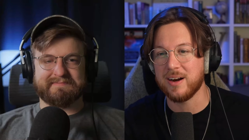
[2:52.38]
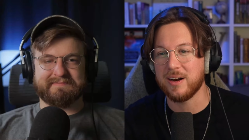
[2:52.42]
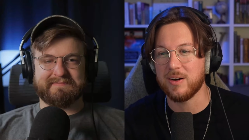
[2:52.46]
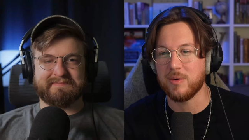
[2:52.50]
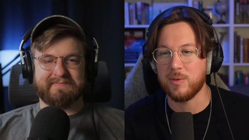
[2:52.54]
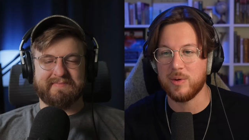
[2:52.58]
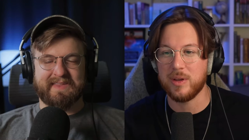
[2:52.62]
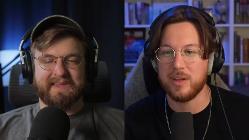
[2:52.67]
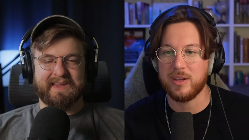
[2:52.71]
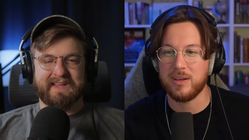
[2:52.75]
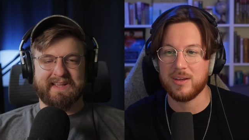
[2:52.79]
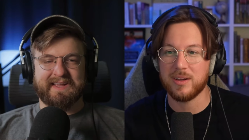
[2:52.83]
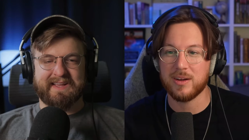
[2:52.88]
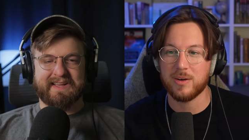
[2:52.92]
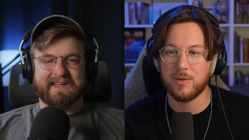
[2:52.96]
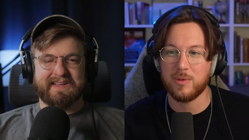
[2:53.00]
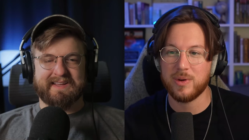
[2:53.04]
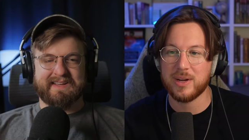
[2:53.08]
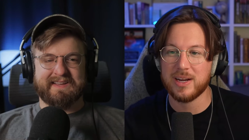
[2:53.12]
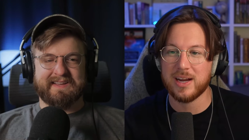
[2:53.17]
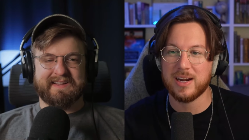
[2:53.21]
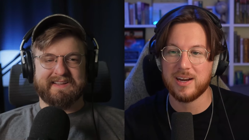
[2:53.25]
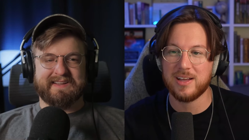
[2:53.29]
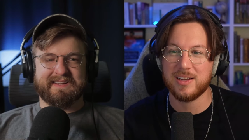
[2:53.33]
Speaker 1: Are we are we
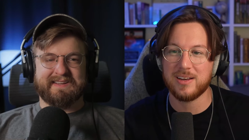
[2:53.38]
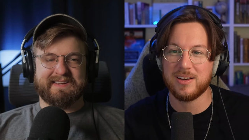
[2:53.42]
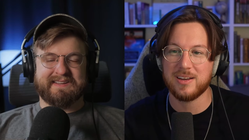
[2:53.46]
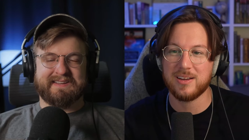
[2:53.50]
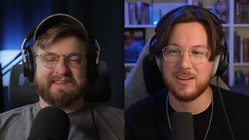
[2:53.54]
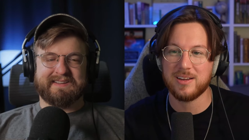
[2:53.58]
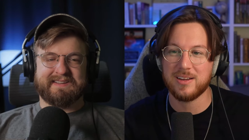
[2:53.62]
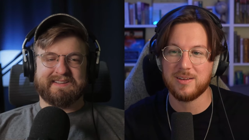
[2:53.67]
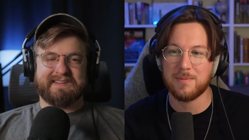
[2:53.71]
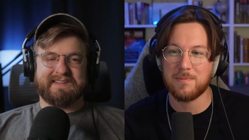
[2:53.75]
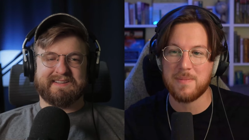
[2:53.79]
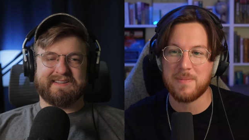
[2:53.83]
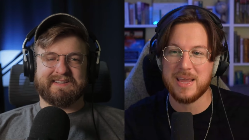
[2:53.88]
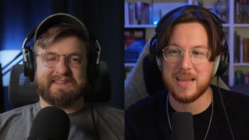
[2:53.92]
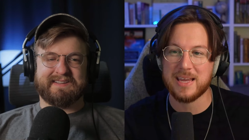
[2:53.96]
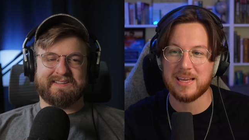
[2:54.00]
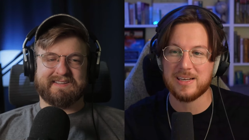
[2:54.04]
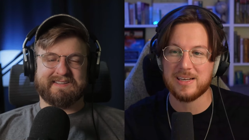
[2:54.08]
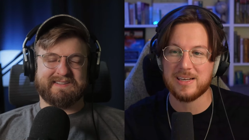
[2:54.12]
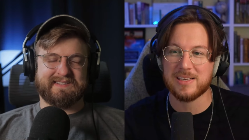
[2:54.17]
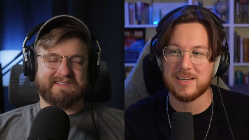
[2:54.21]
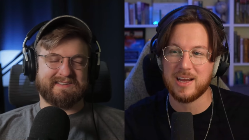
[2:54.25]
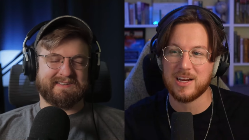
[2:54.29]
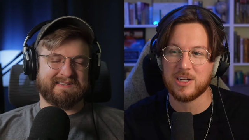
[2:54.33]
kind of making
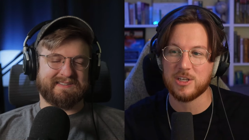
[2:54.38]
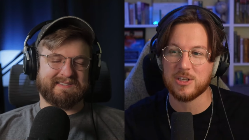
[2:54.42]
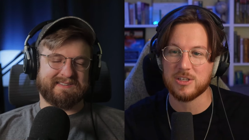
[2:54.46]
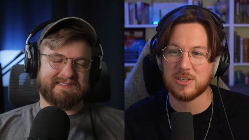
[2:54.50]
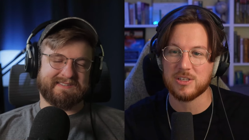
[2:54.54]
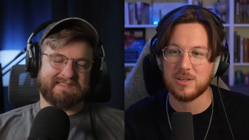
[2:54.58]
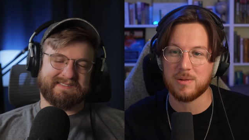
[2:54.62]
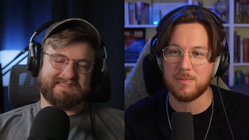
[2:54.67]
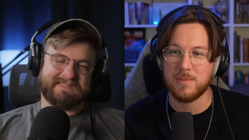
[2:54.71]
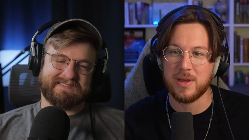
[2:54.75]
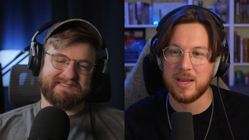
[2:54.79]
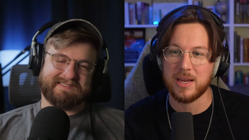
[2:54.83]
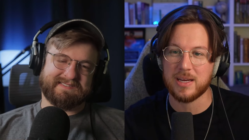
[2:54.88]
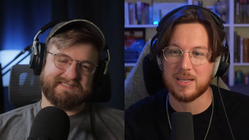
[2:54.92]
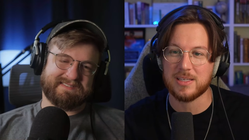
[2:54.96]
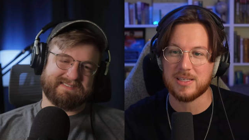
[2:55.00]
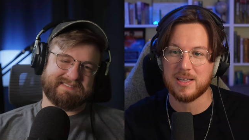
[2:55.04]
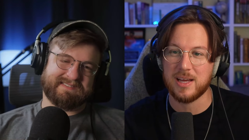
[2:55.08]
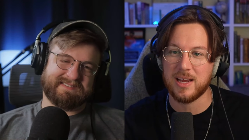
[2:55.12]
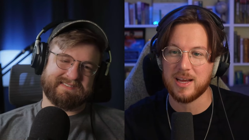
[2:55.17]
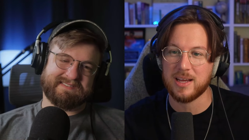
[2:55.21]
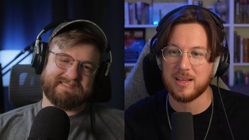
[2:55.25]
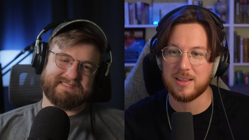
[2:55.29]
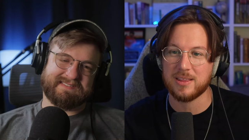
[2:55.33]
tech just to make
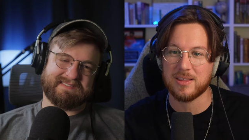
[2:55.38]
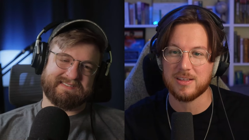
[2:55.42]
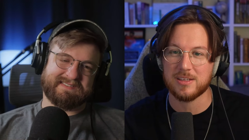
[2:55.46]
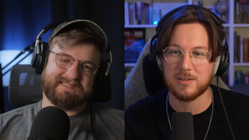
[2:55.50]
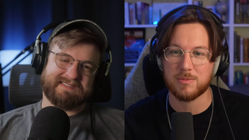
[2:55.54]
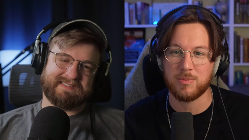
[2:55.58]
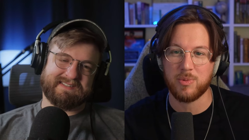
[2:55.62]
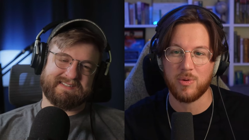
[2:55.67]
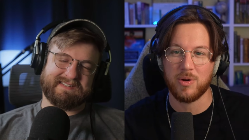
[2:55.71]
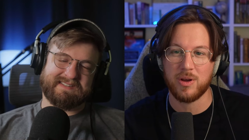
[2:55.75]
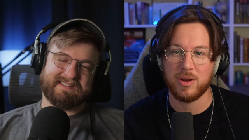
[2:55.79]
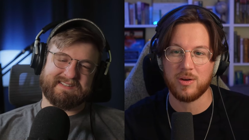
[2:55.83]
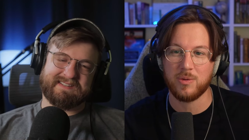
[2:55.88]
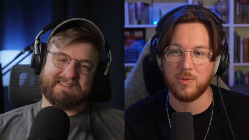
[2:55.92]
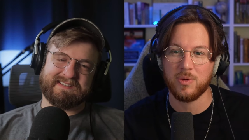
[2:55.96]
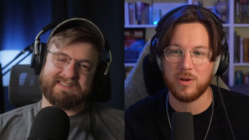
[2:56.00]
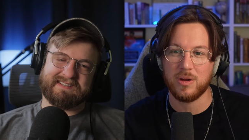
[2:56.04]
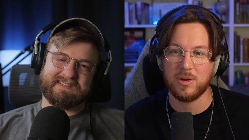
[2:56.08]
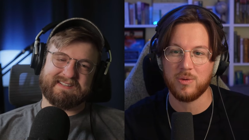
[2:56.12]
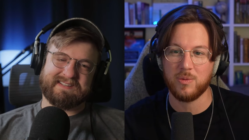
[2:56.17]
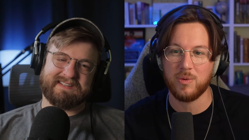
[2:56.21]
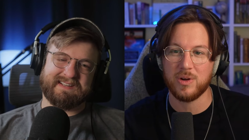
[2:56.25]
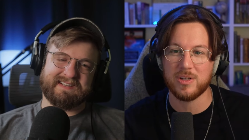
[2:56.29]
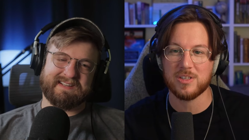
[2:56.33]
tech at this point.
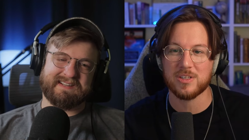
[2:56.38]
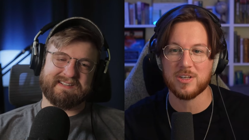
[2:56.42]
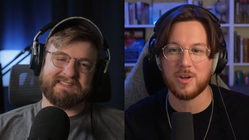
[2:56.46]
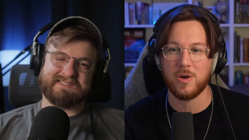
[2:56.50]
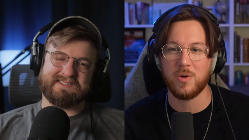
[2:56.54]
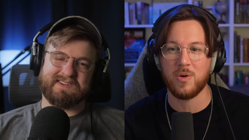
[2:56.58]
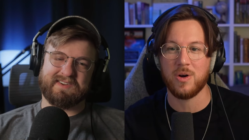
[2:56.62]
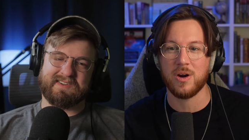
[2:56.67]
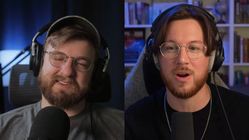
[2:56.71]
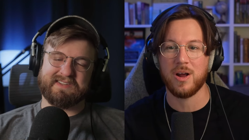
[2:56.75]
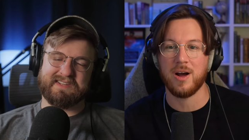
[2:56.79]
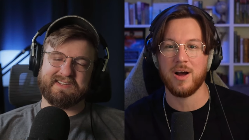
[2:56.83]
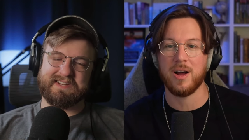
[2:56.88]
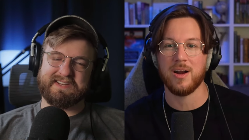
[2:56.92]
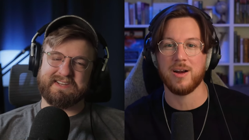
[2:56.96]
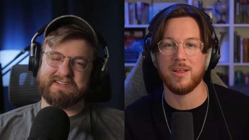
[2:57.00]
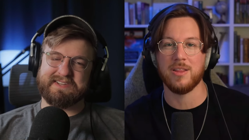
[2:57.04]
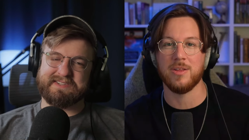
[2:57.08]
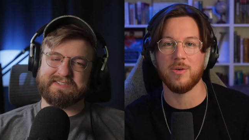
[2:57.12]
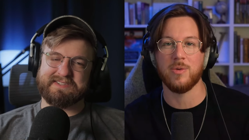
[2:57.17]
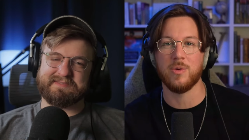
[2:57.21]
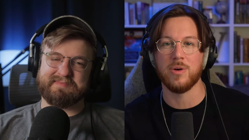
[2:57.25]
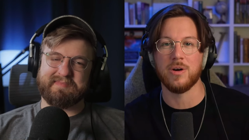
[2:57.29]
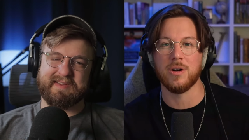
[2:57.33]
What what's that's going on in
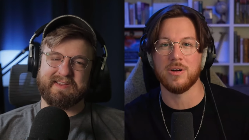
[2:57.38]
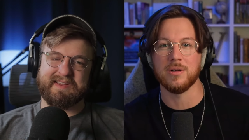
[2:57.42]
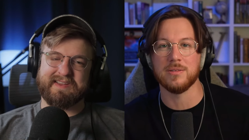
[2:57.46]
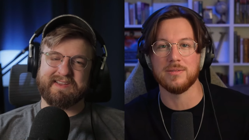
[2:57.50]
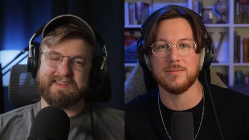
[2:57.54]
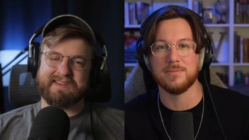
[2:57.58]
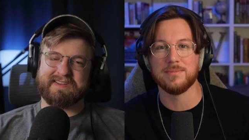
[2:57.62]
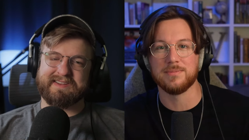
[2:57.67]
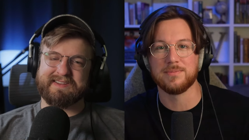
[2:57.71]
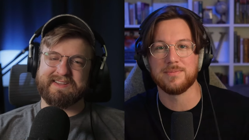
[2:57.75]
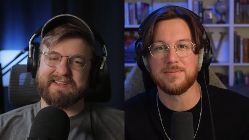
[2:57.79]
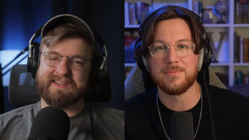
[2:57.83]
is, the world? Man,